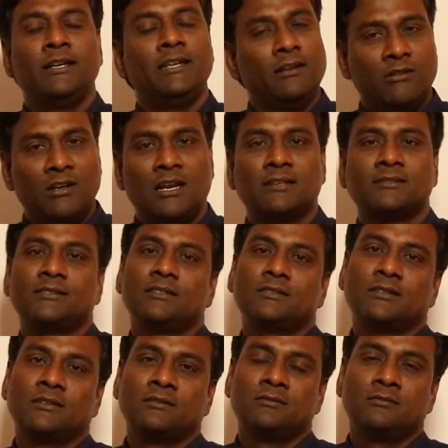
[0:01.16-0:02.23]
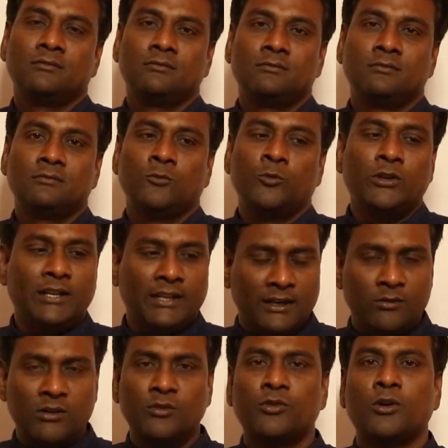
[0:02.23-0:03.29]
In our last session, we
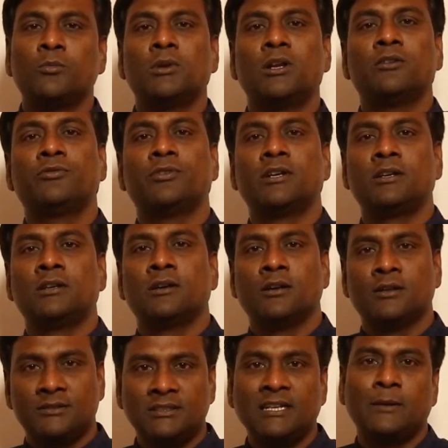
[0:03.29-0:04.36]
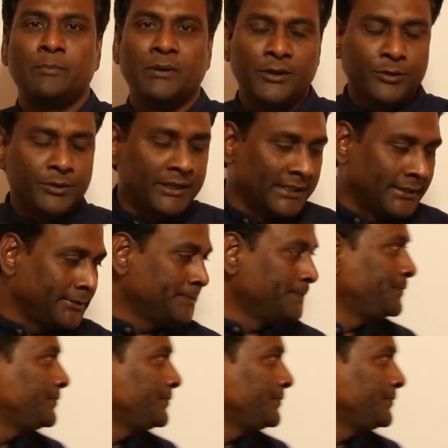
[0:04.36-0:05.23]
derived a formula for Z per unit.